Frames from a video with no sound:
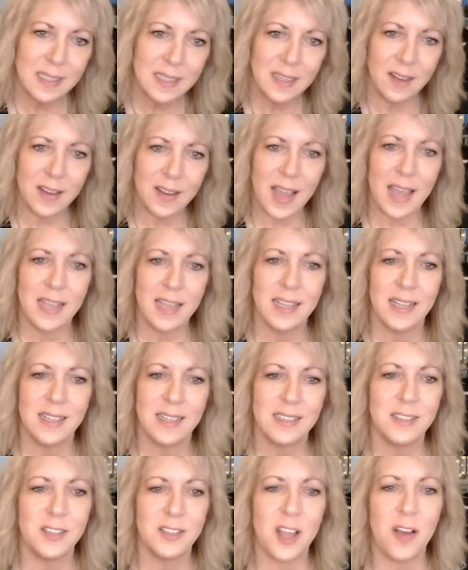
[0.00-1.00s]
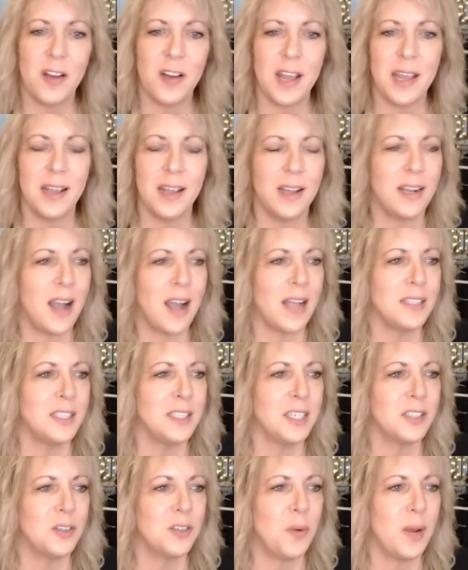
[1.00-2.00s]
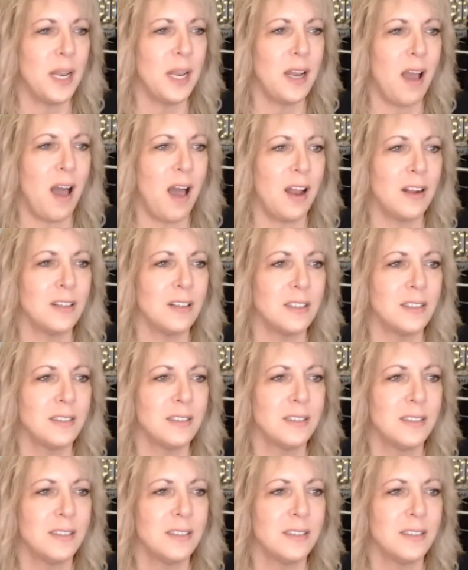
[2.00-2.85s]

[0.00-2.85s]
Okay, Jody, gotcha. $20.